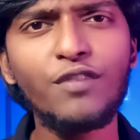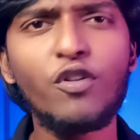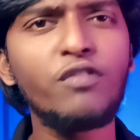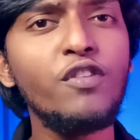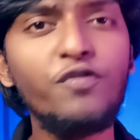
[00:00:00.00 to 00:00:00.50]
it
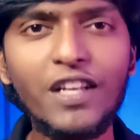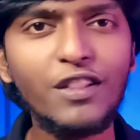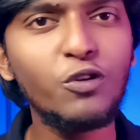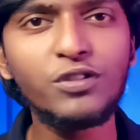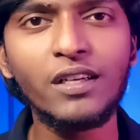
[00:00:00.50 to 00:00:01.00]
for
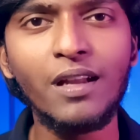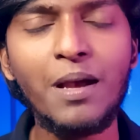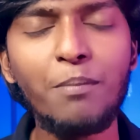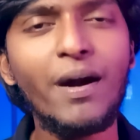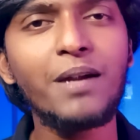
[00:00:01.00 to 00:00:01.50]

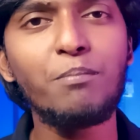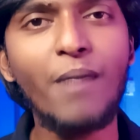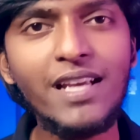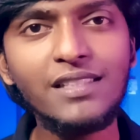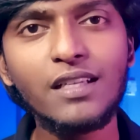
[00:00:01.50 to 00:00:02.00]
50,000. But
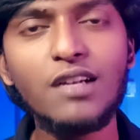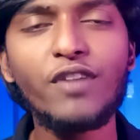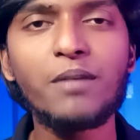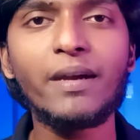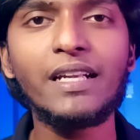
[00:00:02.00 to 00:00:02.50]

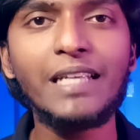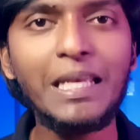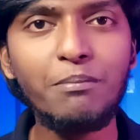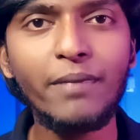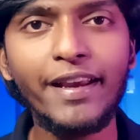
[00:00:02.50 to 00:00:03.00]
myself and my
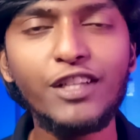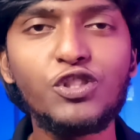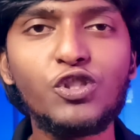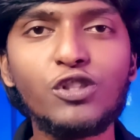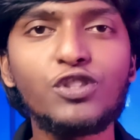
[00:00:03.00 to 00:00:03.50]

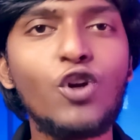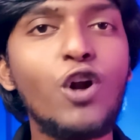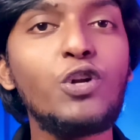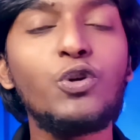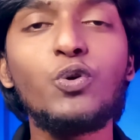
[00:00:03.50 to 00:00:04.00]
teammate chose
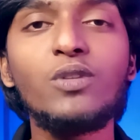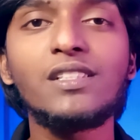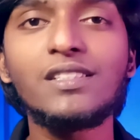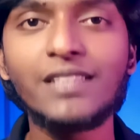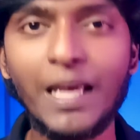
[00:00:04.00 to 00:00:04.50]
not to do
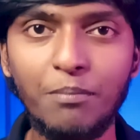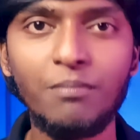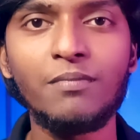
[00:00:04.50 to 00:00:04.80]
the same.